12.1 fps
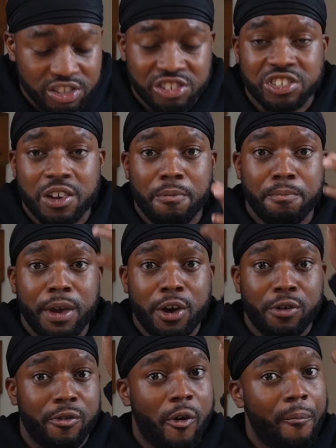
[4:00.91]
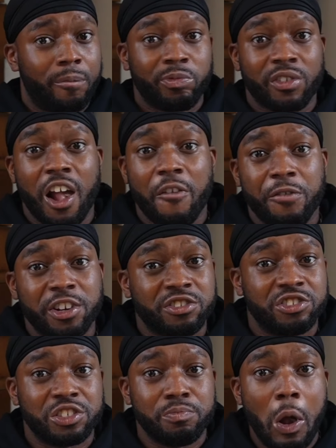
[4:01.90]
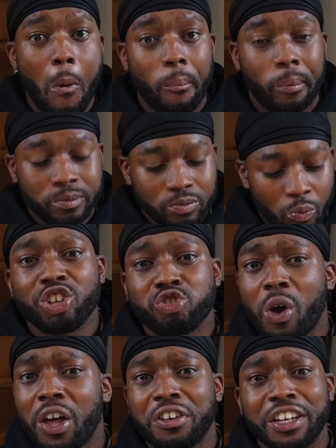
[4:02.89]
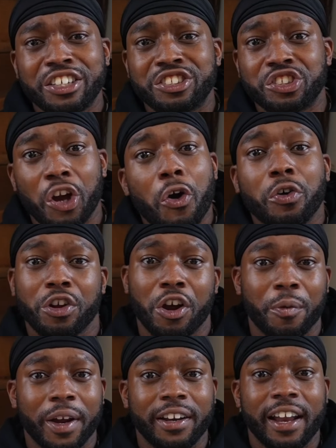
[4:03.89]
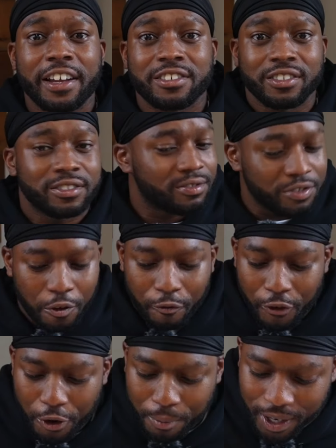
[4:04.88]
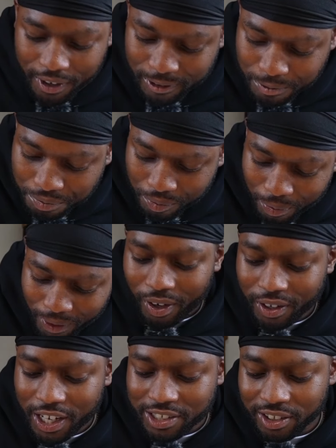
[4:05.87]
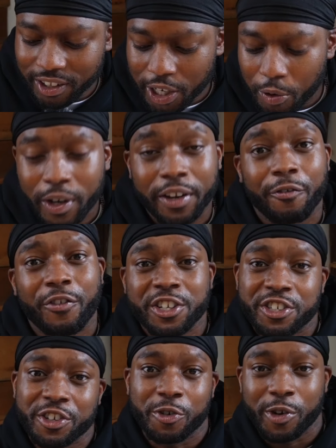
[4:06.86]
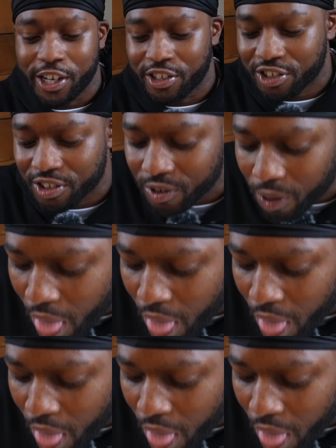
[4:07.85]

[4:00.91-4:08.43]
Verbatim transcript: The shit melt. Catfish is just melting. Swallowed it. It's gone already. That's you feel me? That's liquid fish and grits.